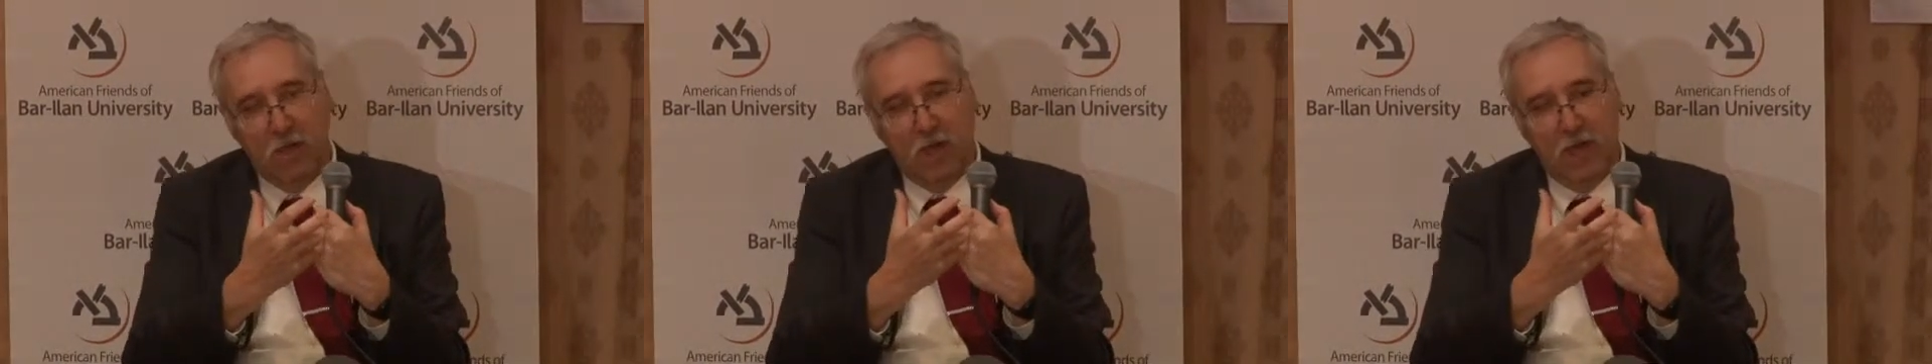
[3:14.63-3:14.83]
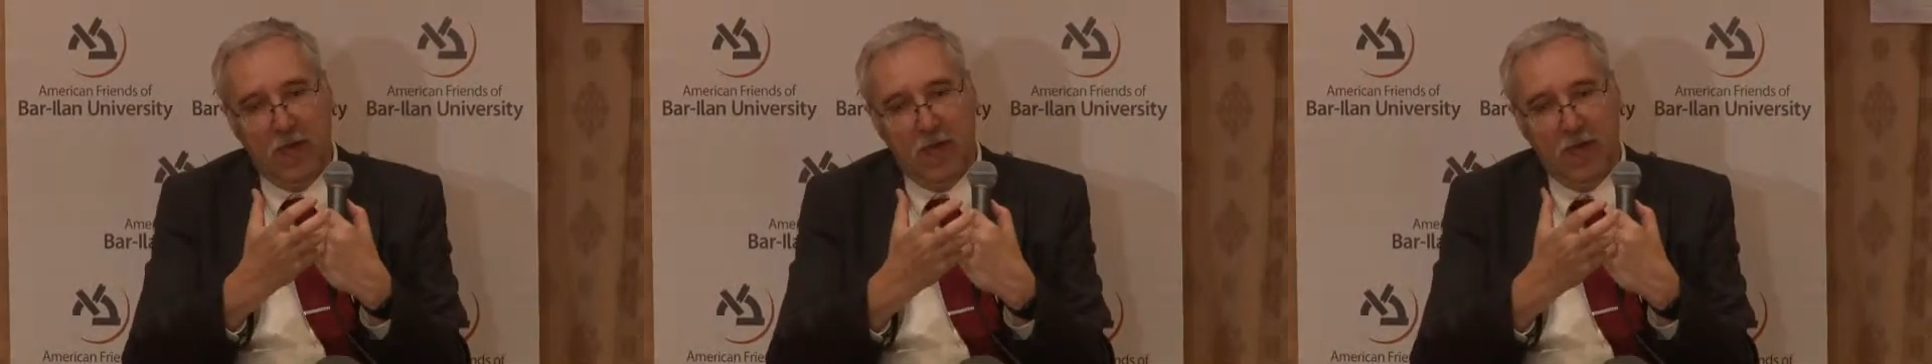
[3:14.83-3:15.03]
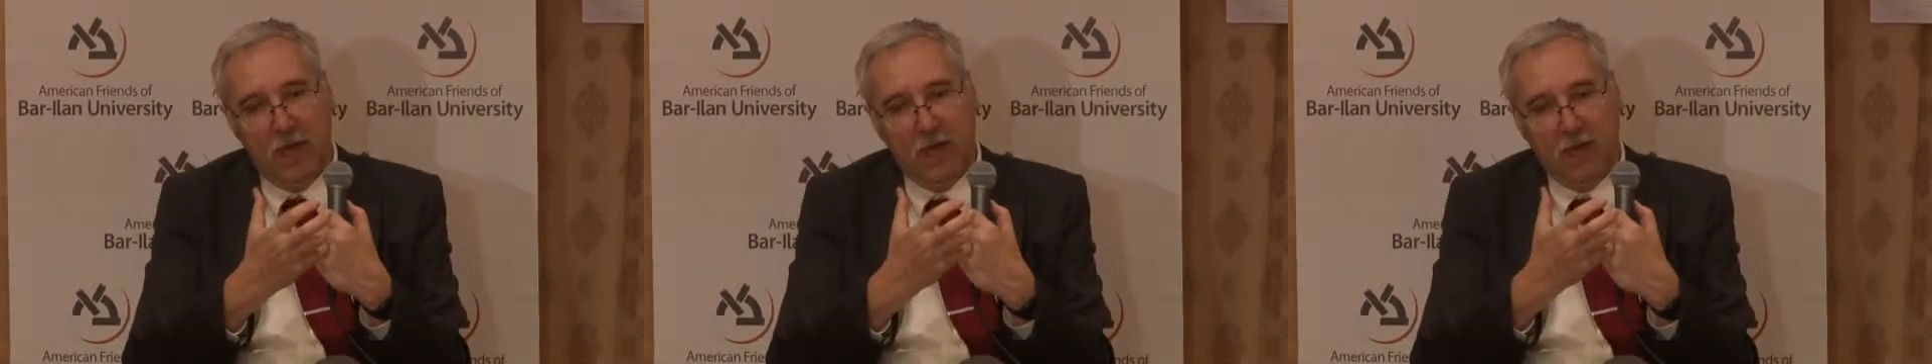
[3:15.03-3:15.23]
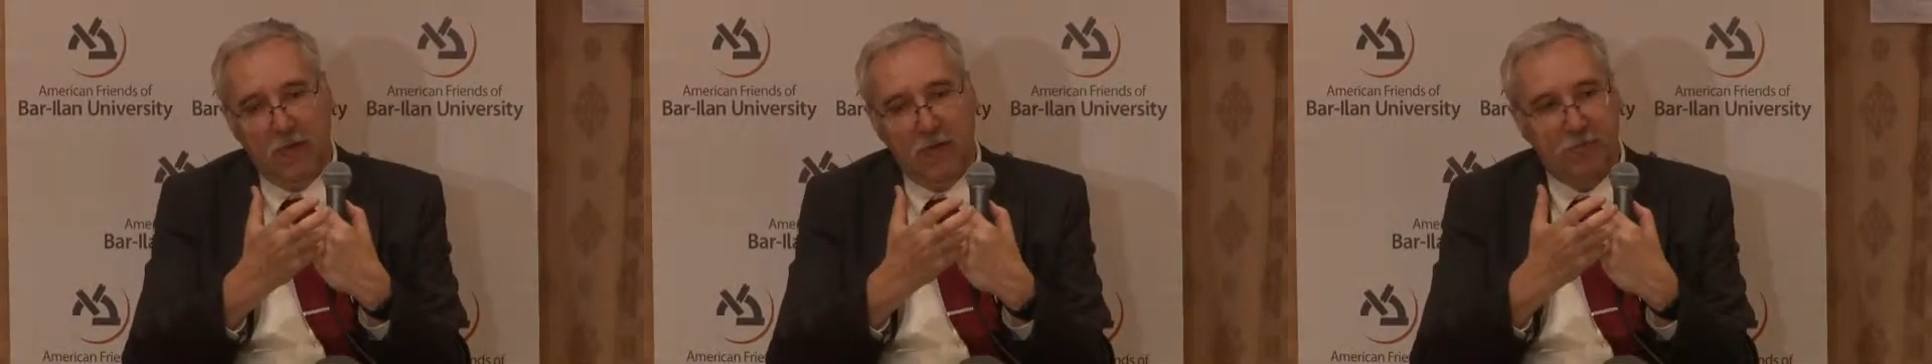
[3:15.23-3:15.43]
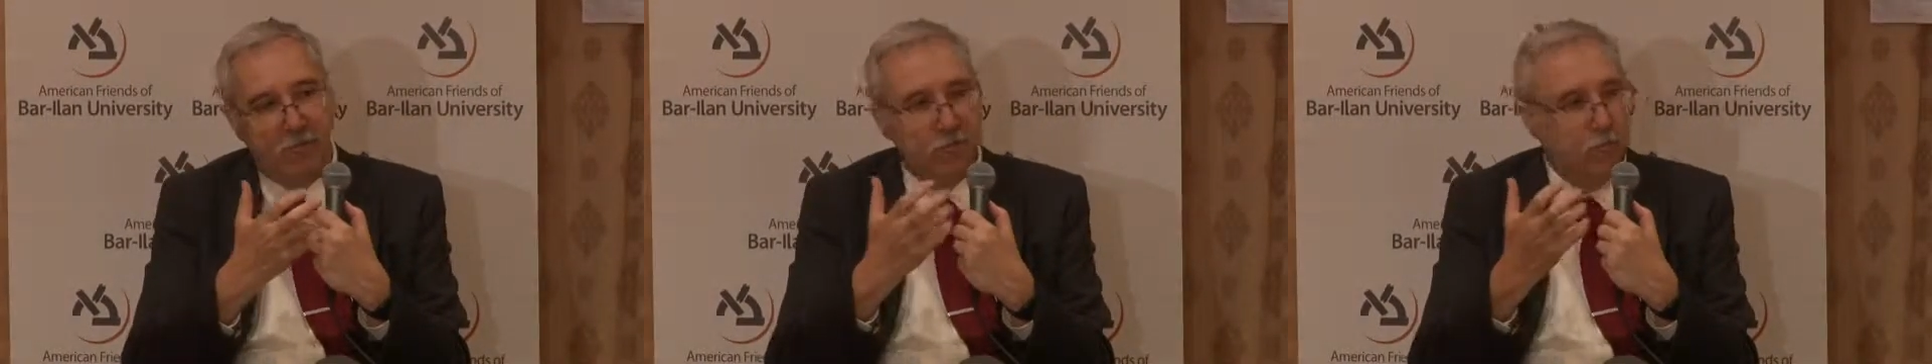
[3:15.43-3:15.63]
and
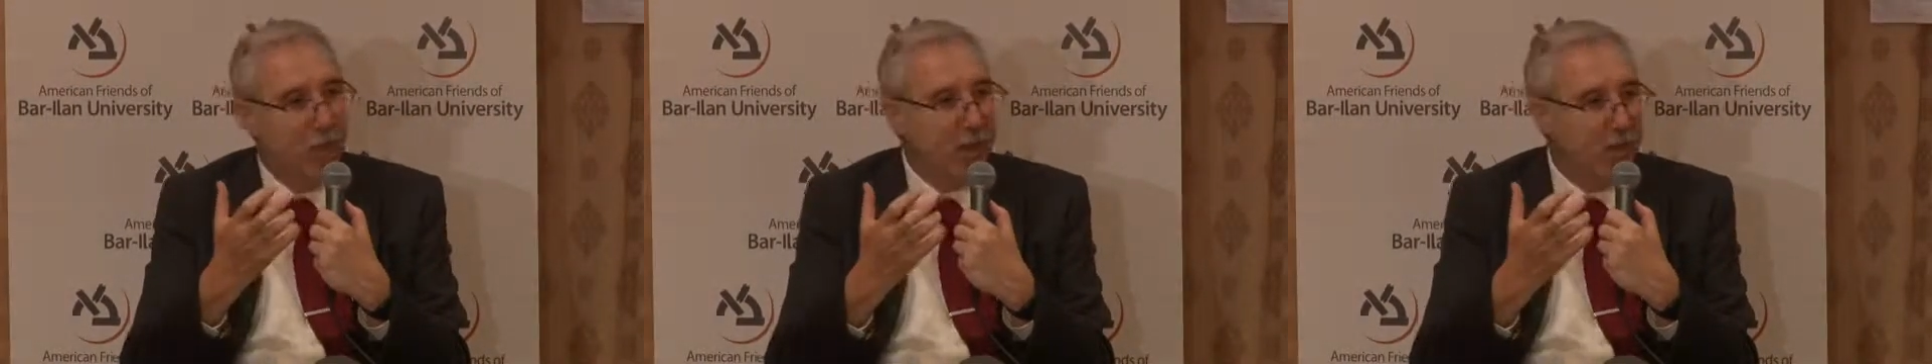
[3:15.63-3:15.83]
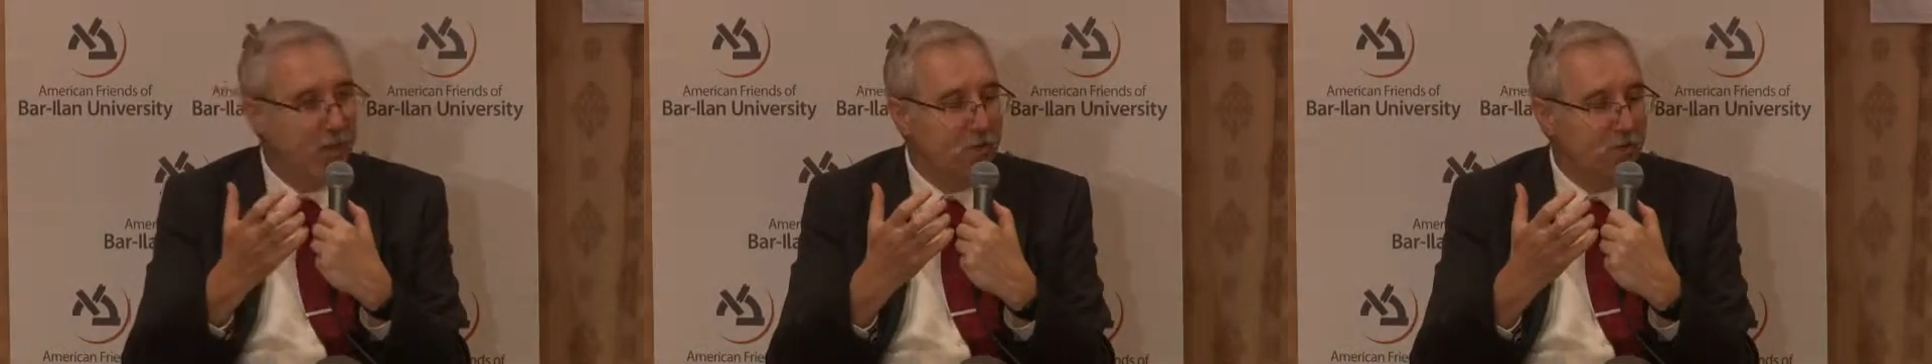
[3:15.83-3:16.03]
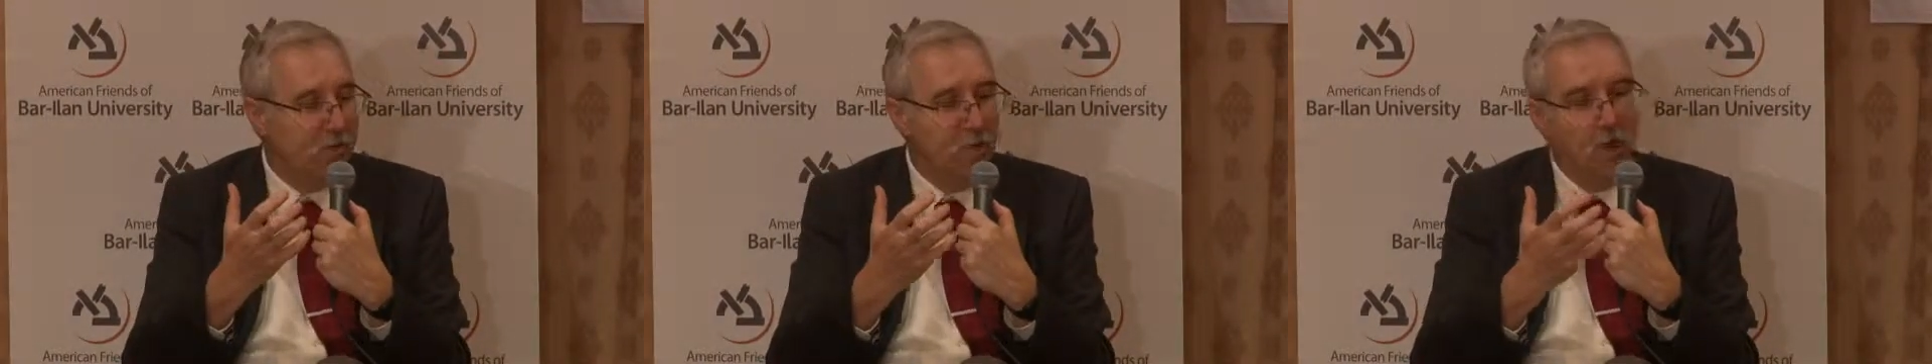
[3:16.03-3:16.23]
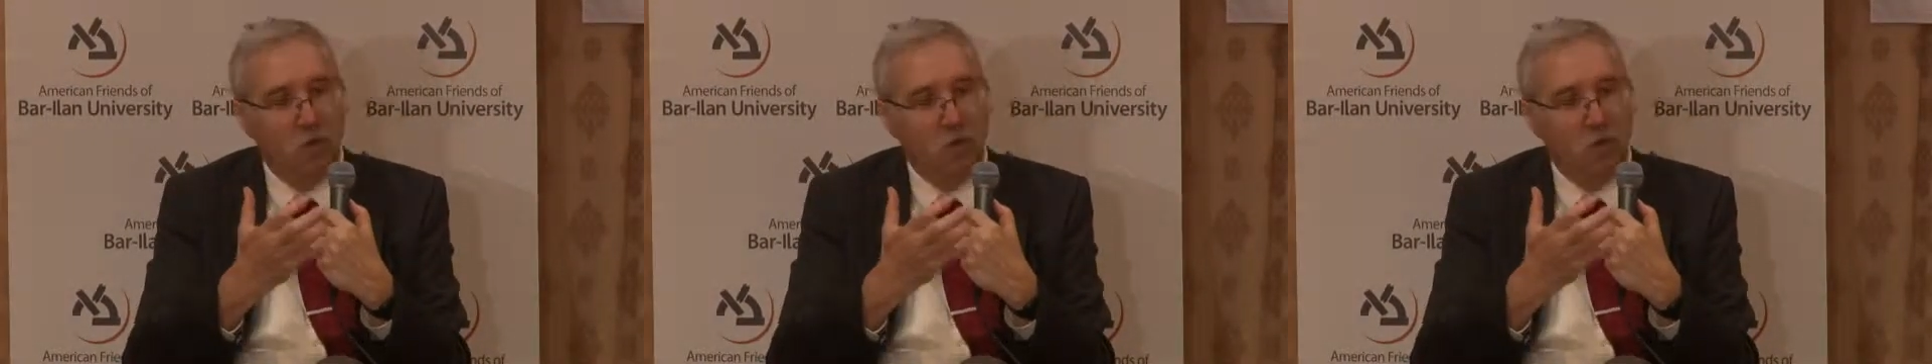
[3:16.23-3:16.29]
enough Israelis